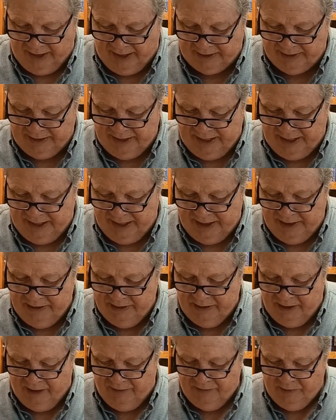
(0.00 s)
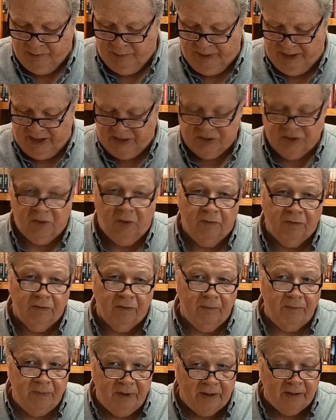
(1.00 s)
at the end of the
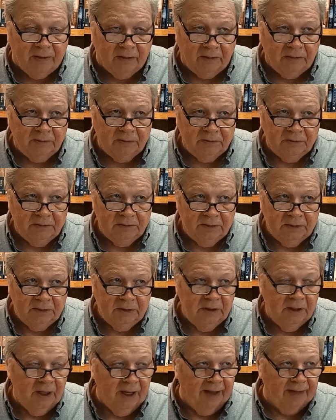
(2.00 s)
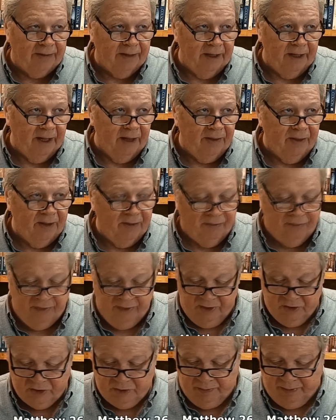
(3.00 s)
Passover meal. At the end, they
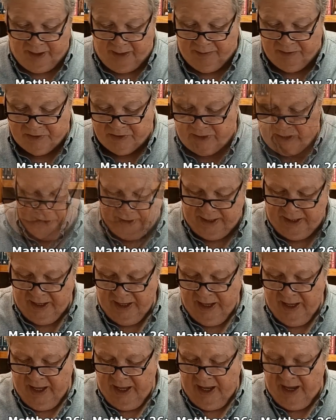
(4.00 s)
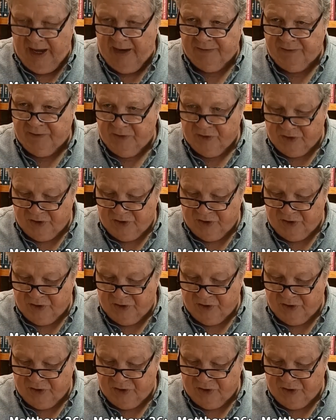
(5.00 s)
finished. The Bible says, after